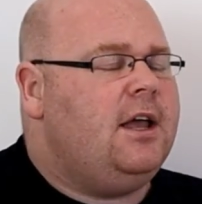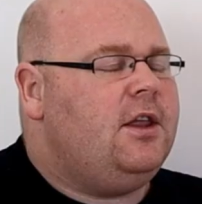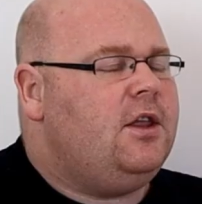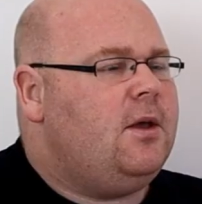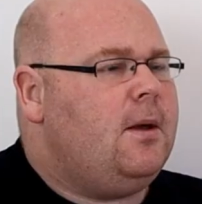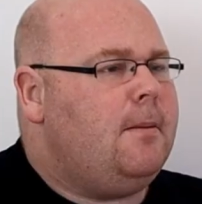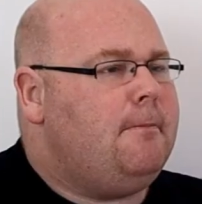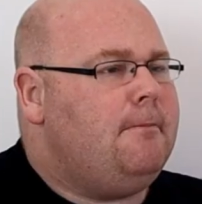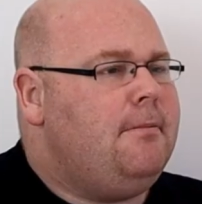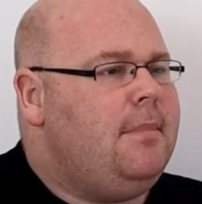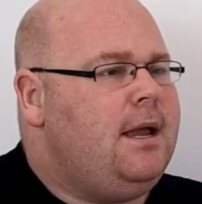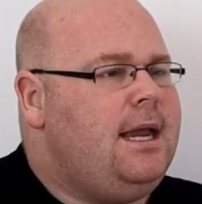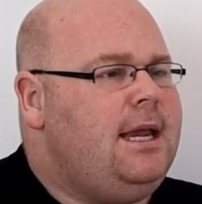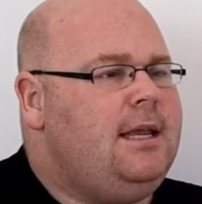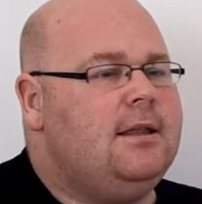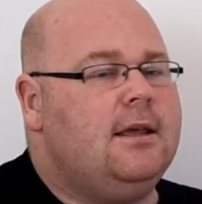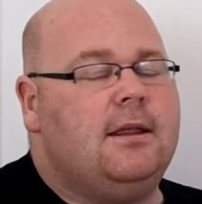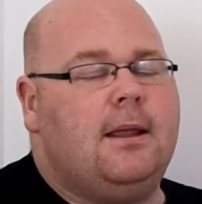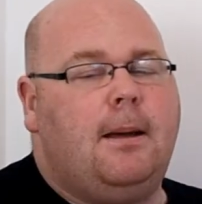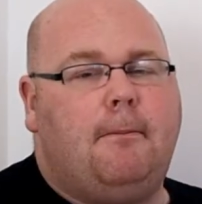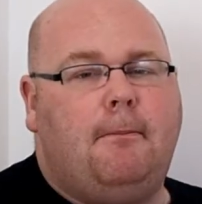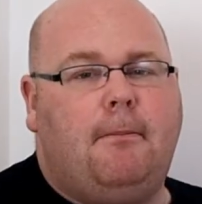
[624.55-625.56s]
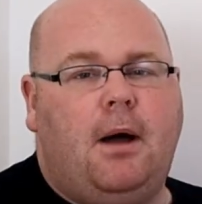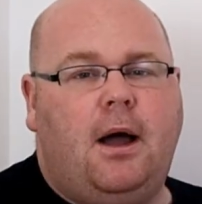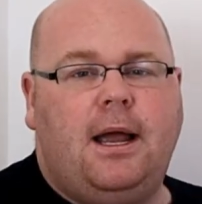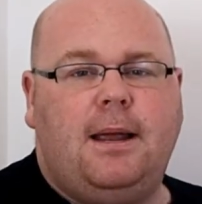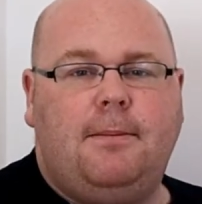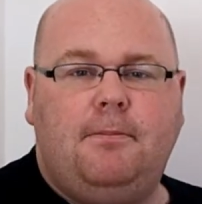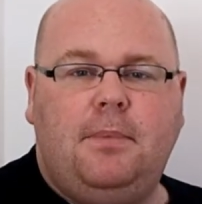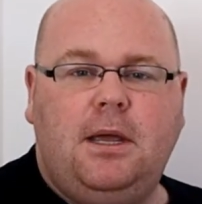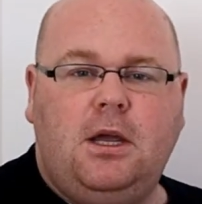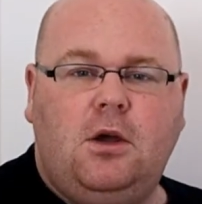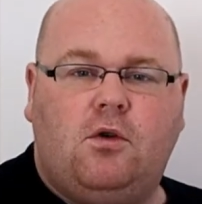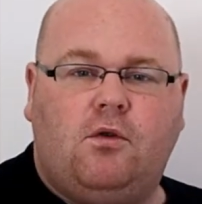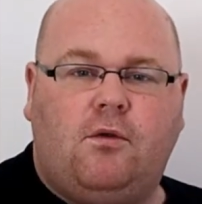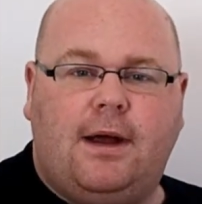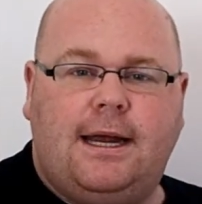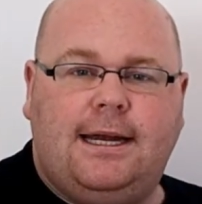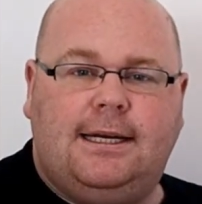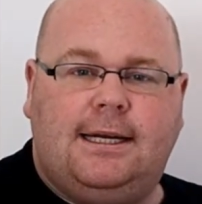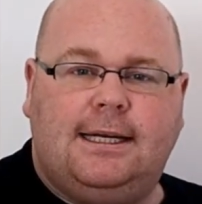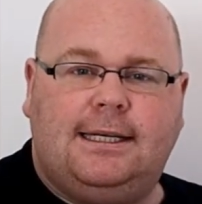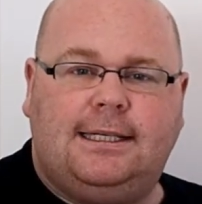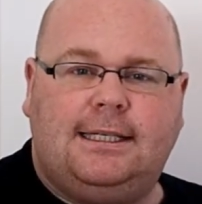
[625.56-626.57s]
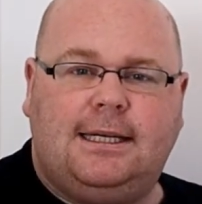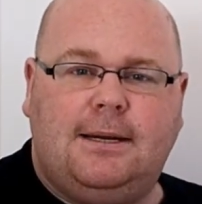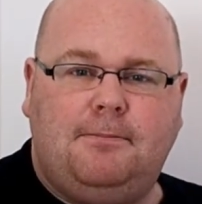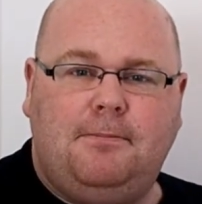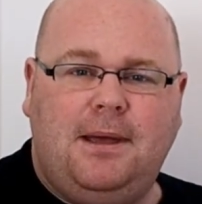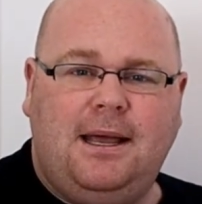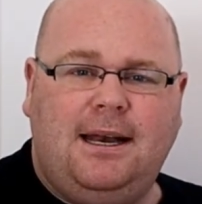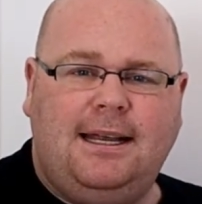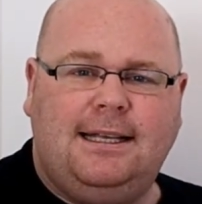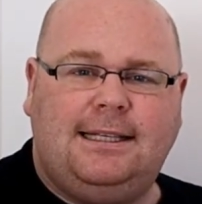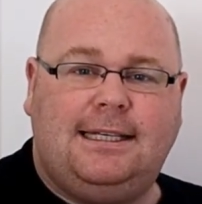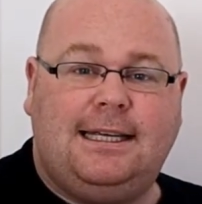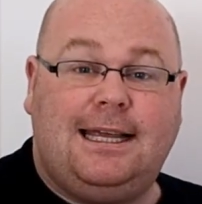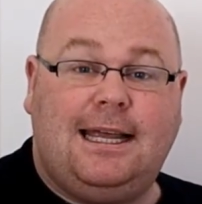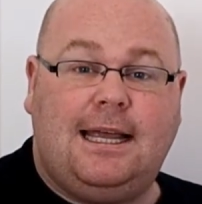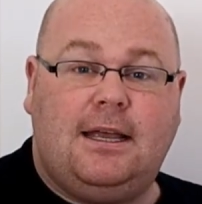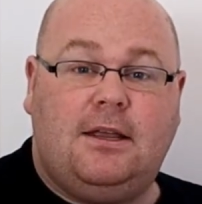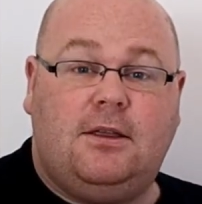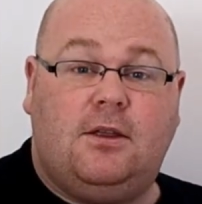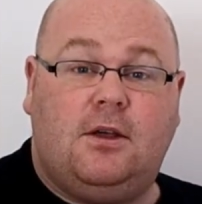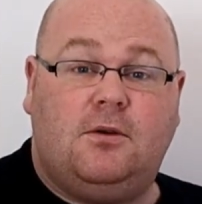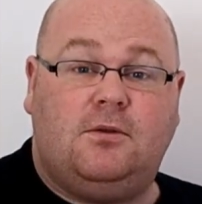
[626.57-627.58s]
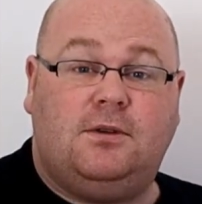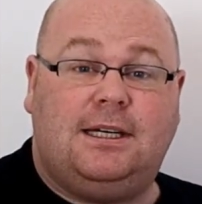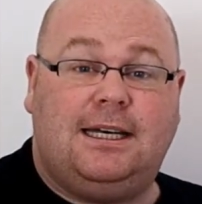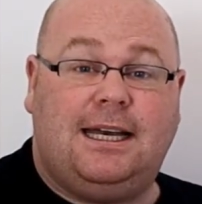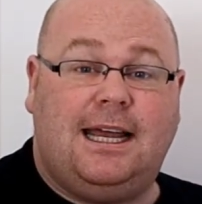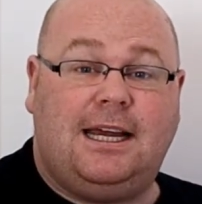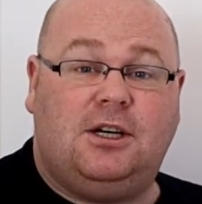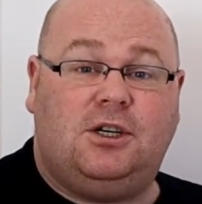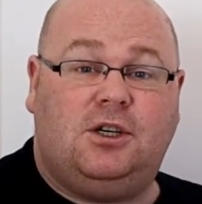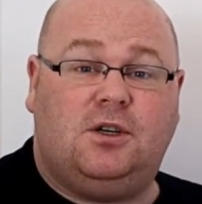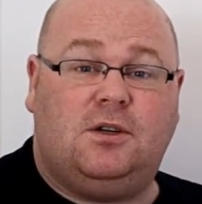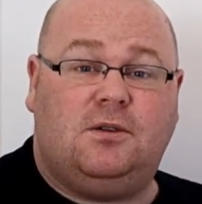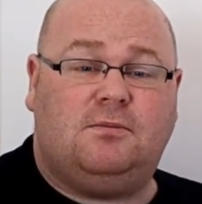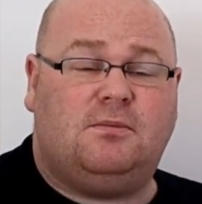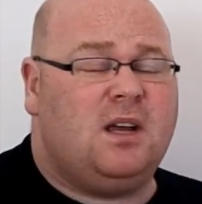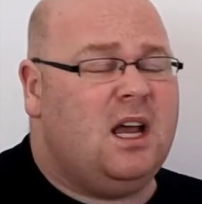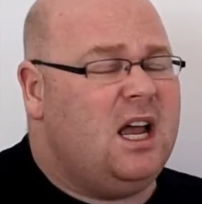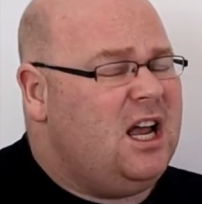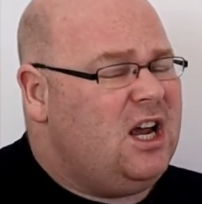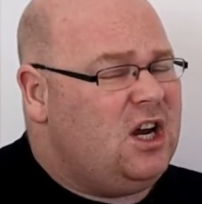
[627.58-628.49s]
that mean that there might be greater stability in those nations.